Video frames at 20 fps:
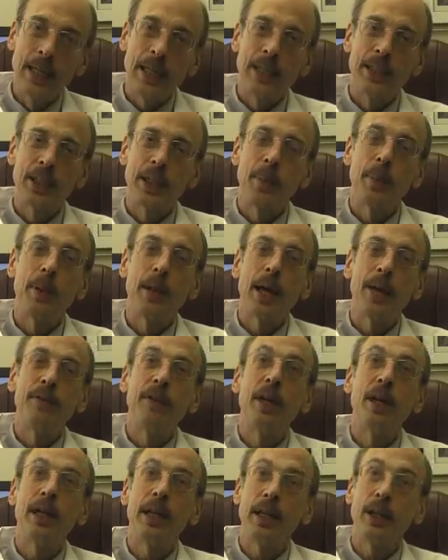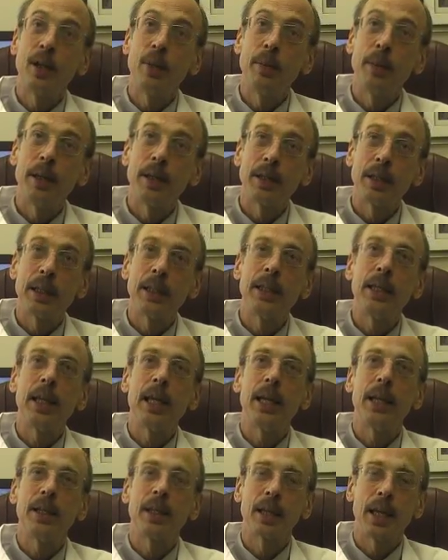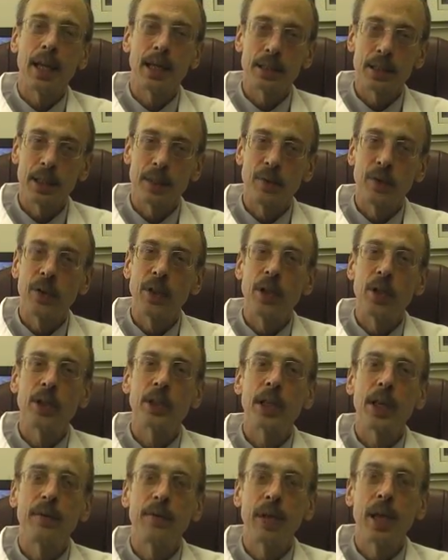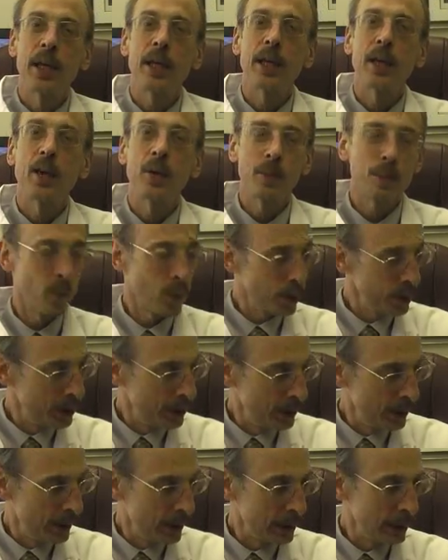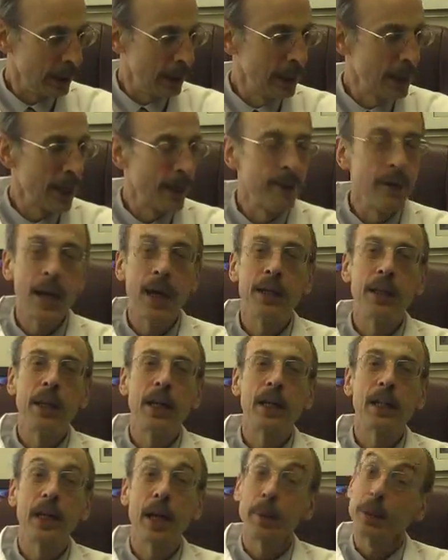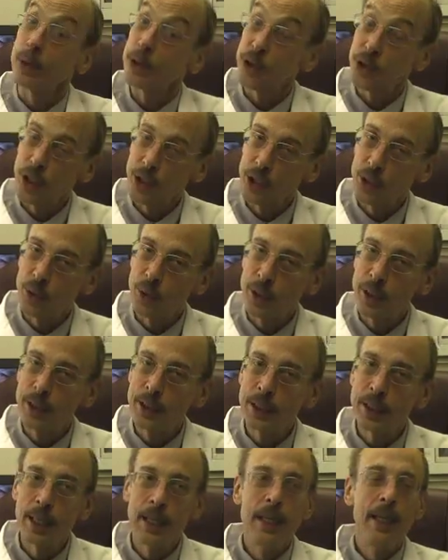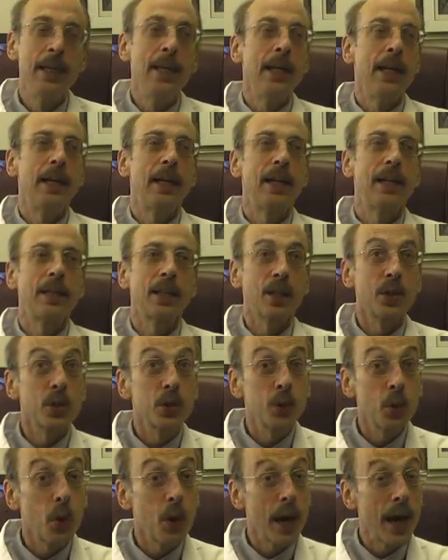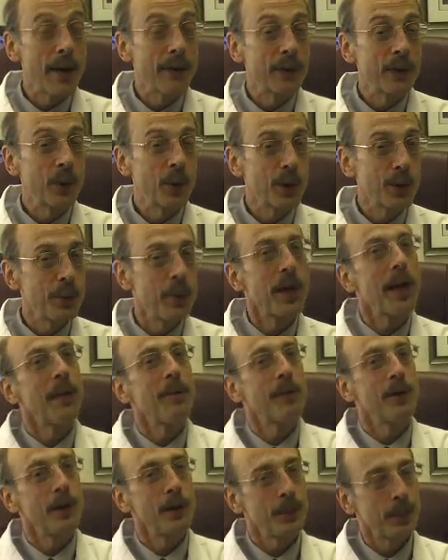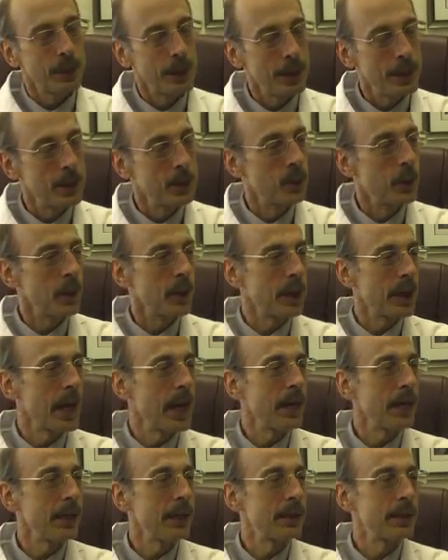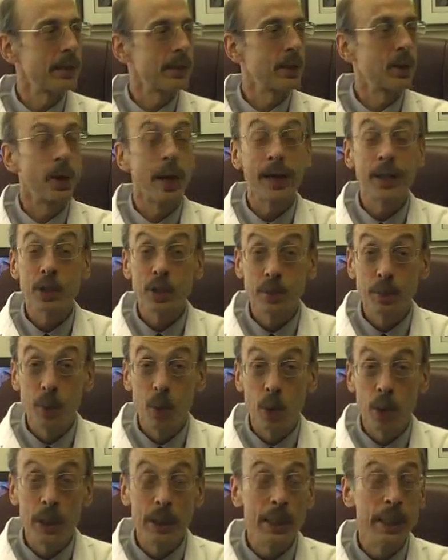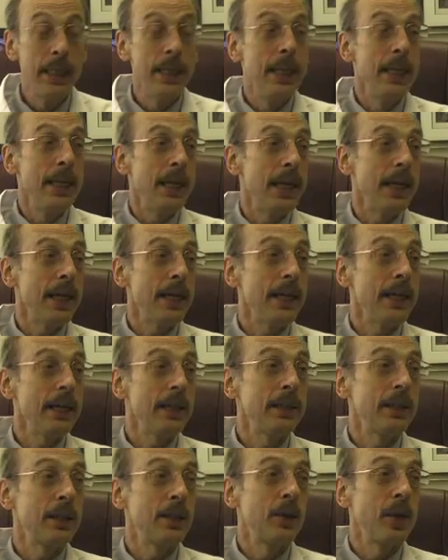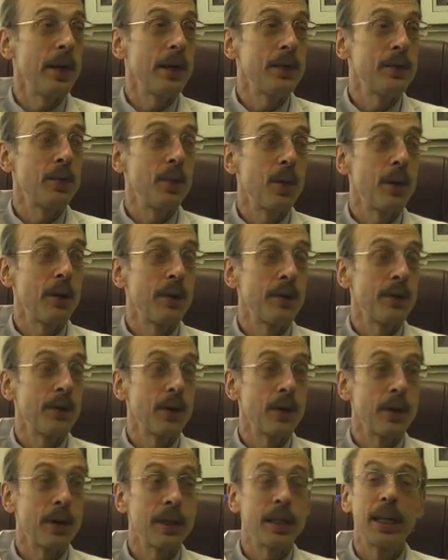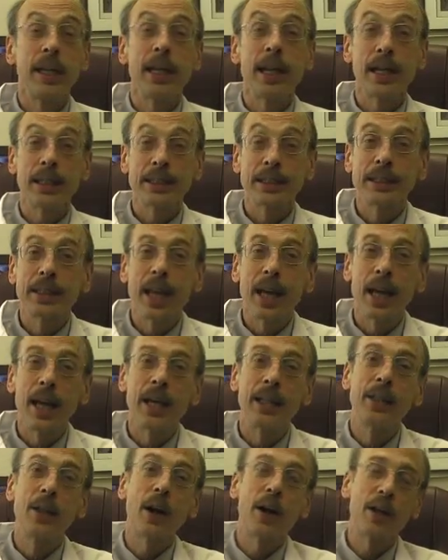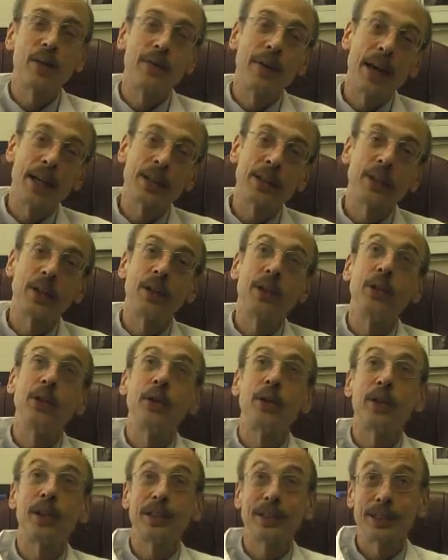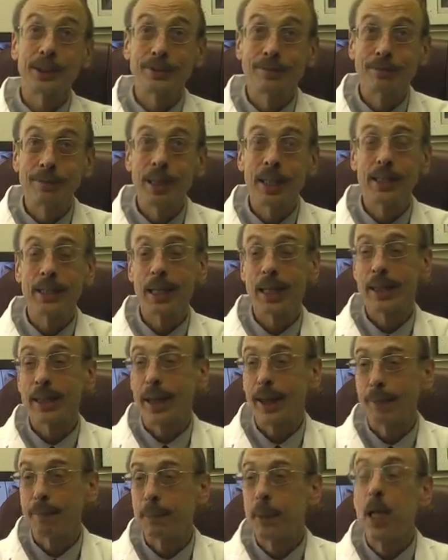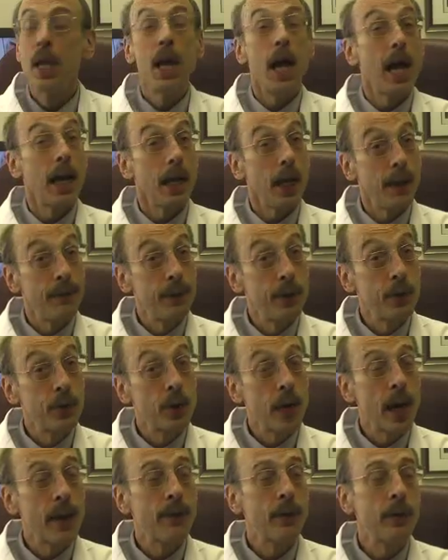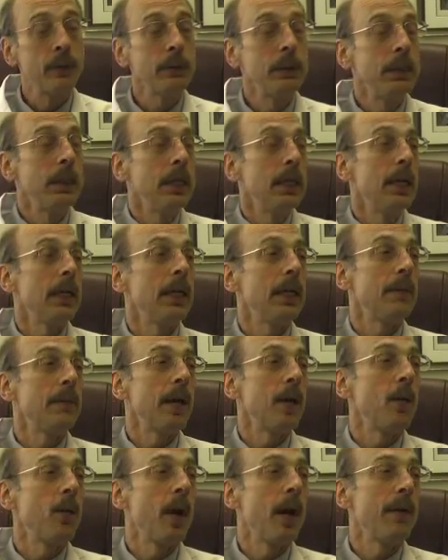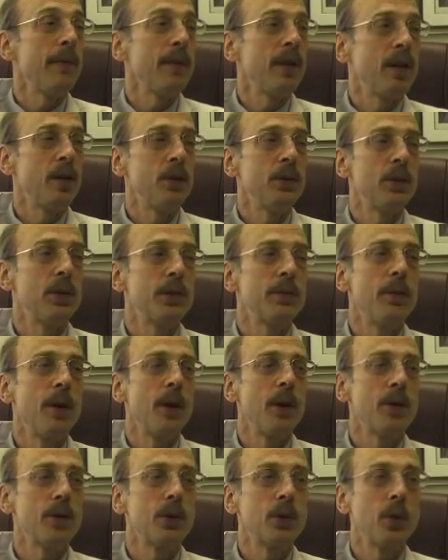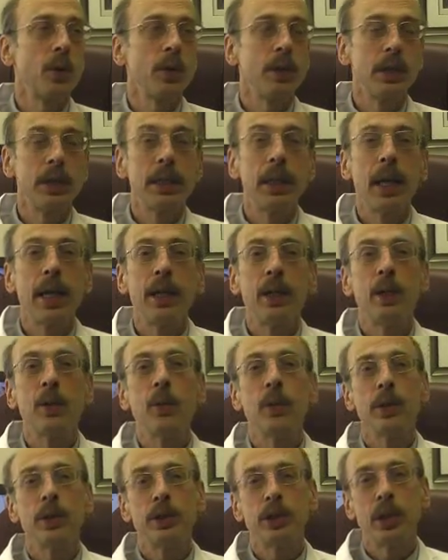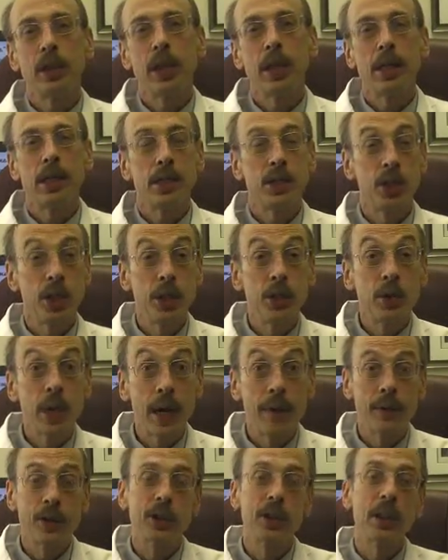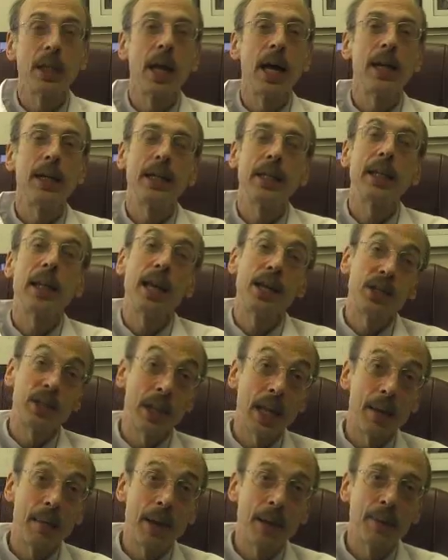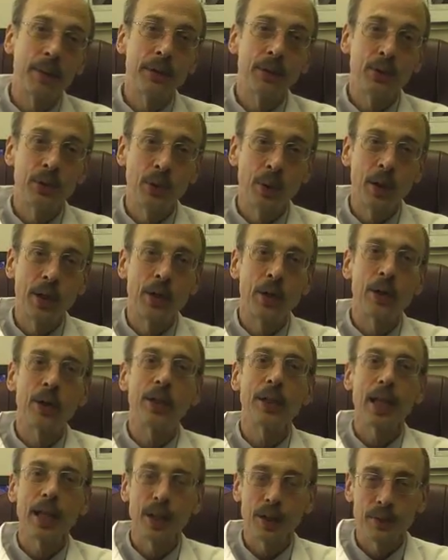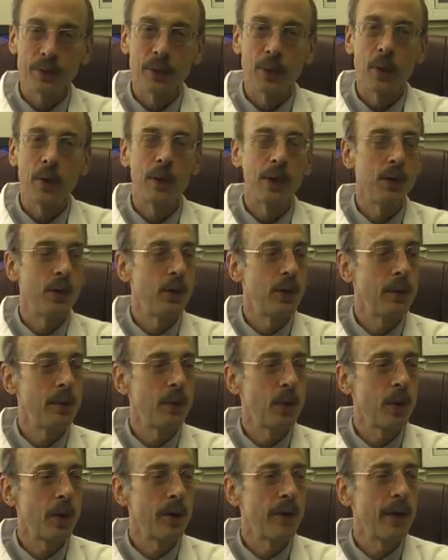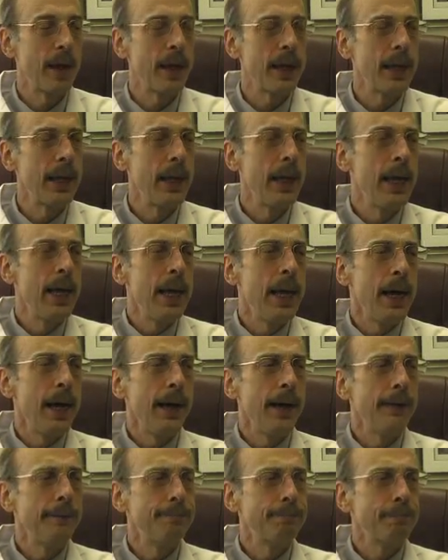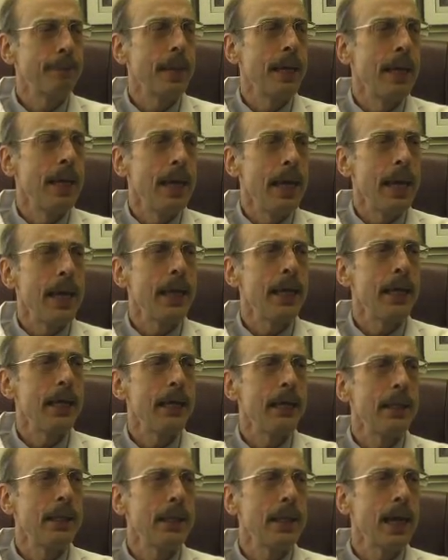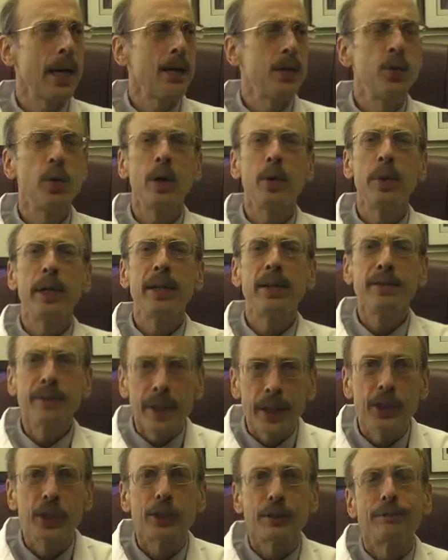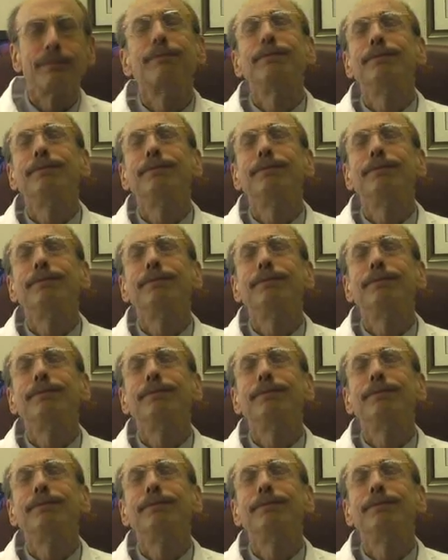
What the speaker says: It's something I've done intermittently, and in the last several years I've taken it on more seriously. I've now done a couple of centuries. A little sore afterwards, but I'm very pleased with that. It's a great sport. It's a great sport for getting outside, cardiovascular endurance, and things like that. I love to travel. My wife owns a small store in Decatur, which she travels a lot, and occasionally I'm able to join her, and I look forward to doing more of that. And I enjoy reading fiction.